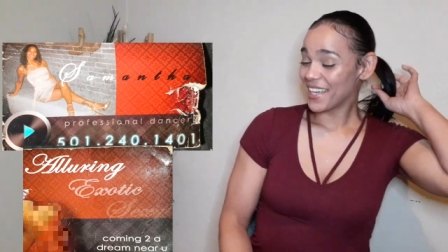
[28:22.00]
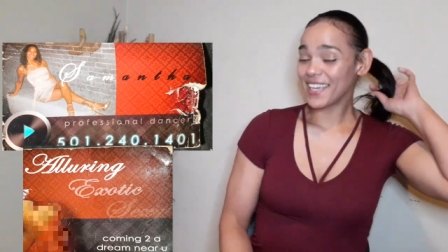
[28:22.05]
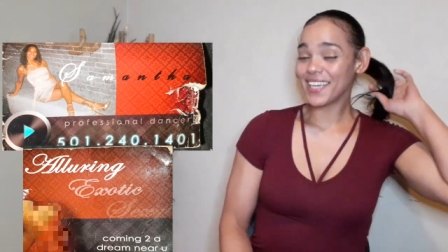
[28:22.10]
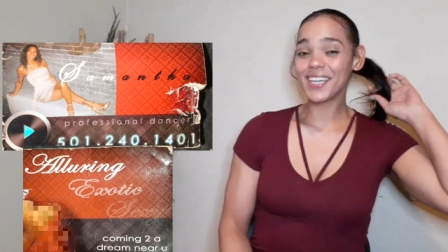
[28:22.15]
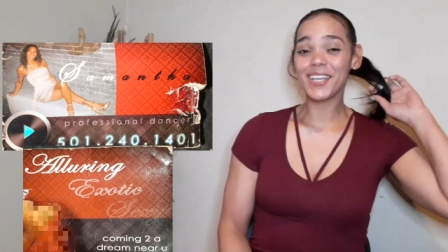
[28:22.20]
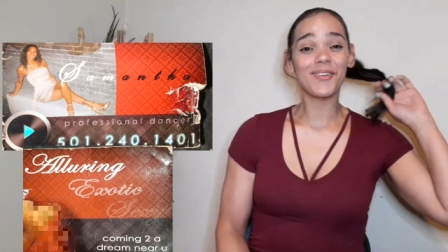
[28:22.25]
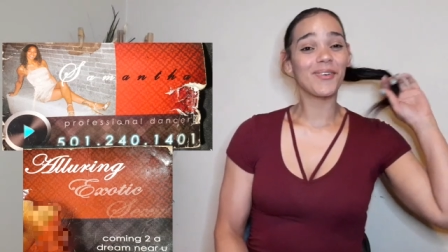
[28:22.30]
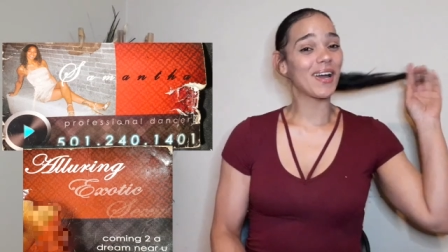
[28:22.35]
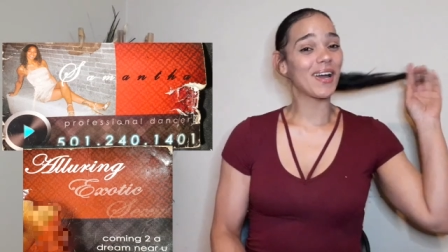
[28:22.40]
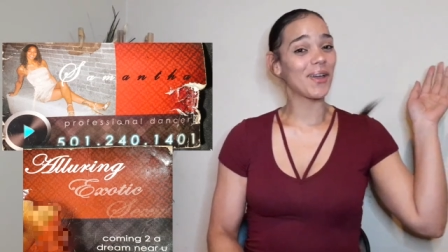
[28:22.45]

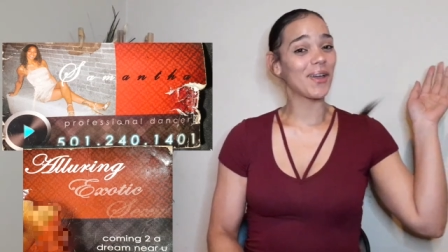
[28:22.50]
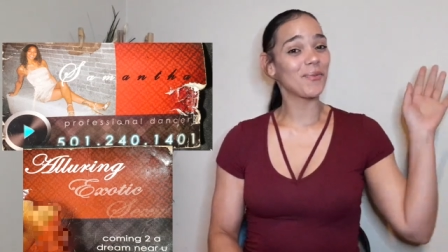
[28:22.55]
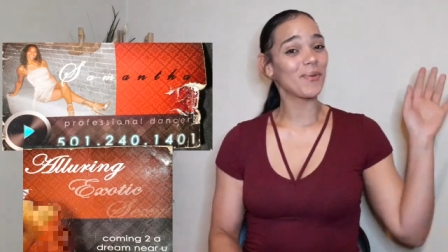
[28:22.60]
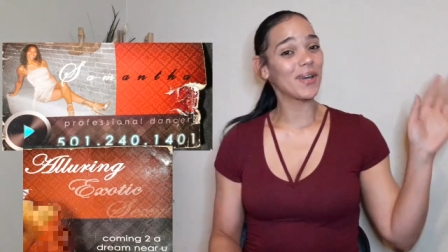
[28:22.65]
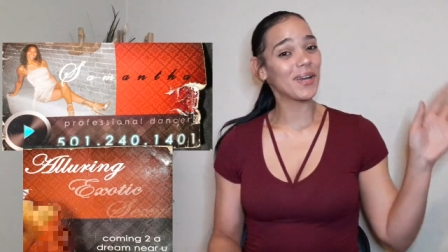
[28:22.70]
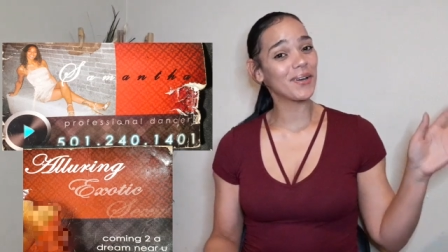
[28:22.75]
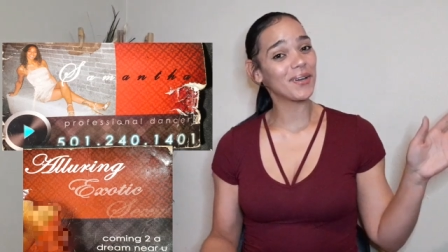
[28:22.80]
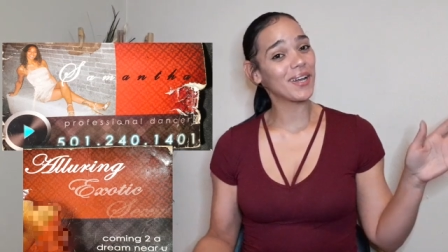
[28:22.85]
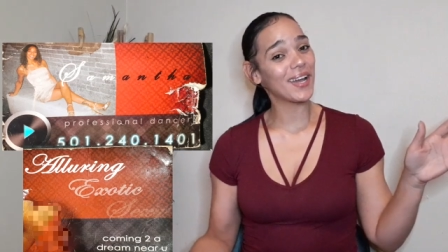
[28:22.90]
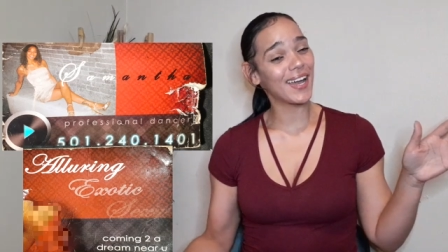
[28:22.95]
Anyway,
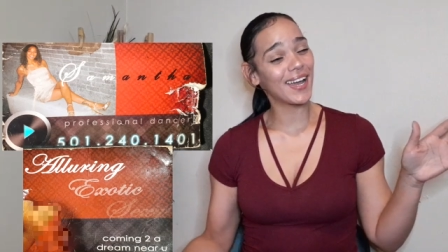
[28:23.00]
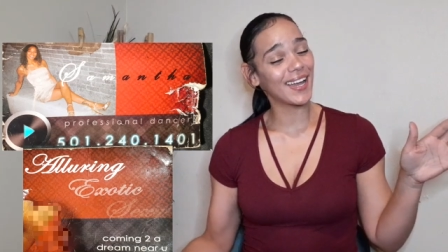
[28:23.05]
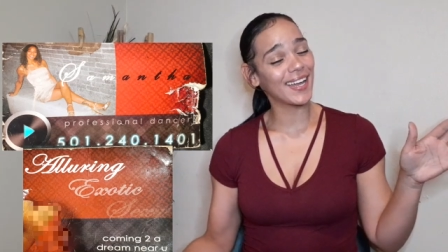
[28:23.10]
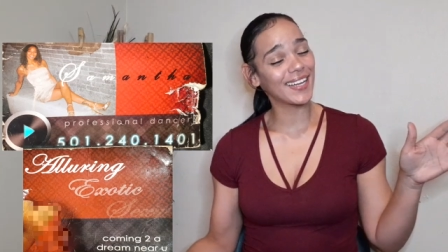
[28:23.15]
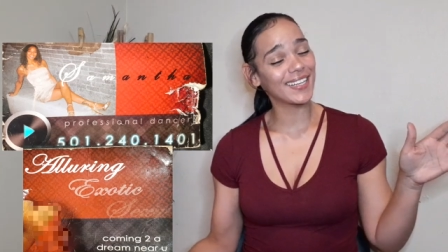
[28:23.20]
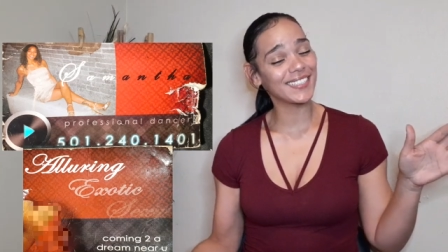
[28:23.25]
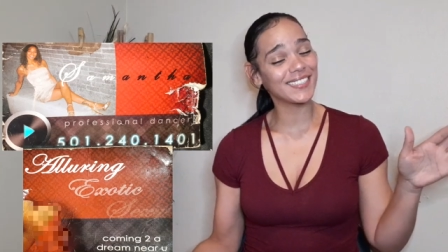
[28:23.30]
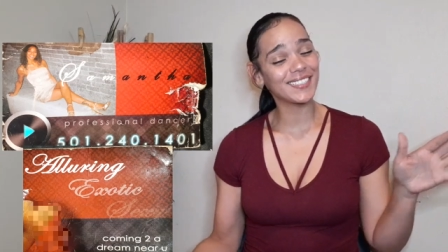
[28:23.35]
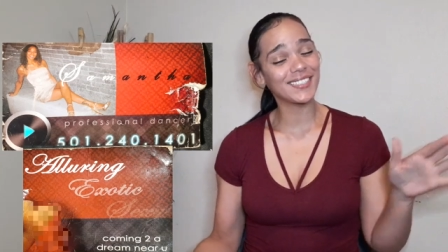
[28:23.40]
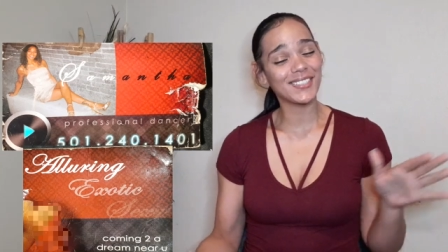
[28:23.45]
well,
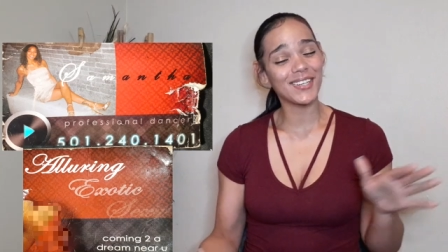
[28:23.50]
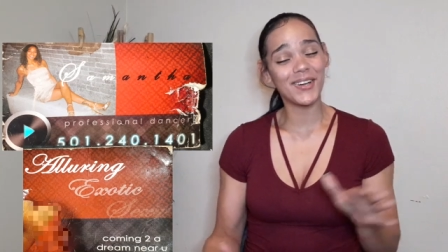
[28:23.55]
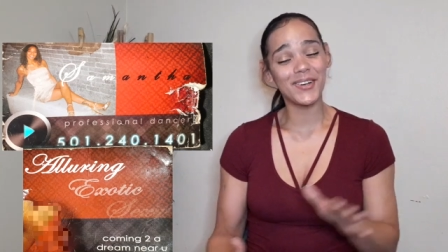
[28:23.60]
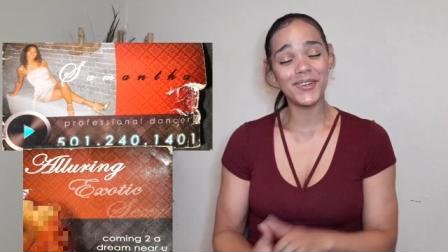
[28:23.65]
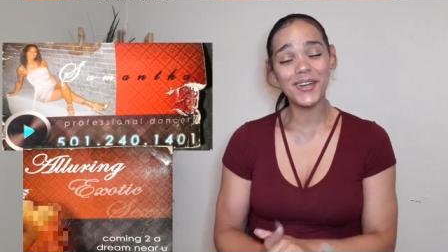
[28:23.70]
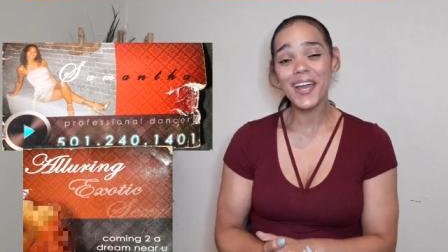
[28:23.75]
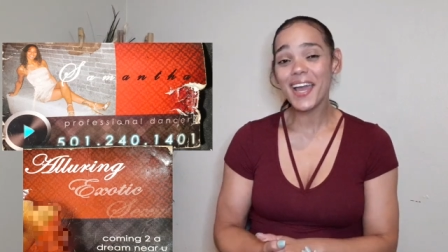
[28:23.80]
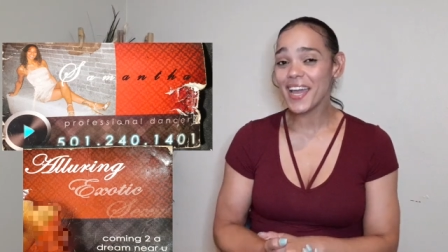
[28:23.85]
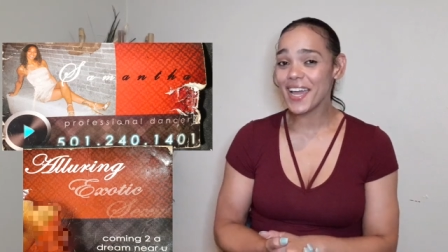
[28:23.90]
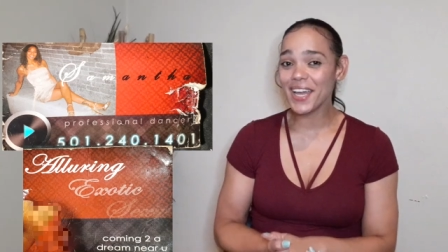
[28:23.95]
guys,
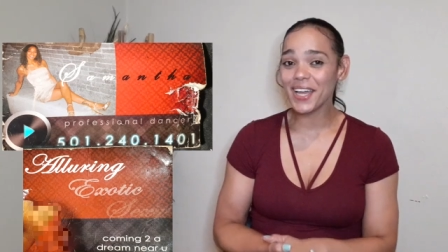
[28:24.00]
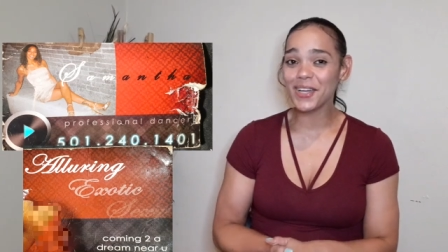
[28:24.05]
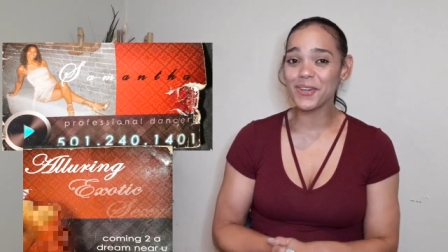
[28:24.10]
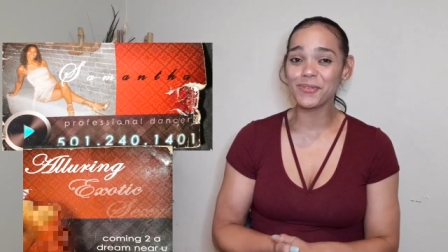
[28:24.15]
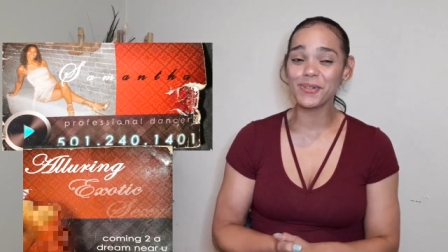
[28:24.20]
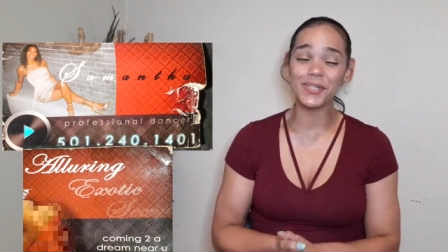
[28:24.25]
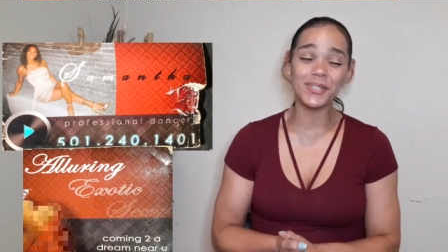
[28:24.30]
okay,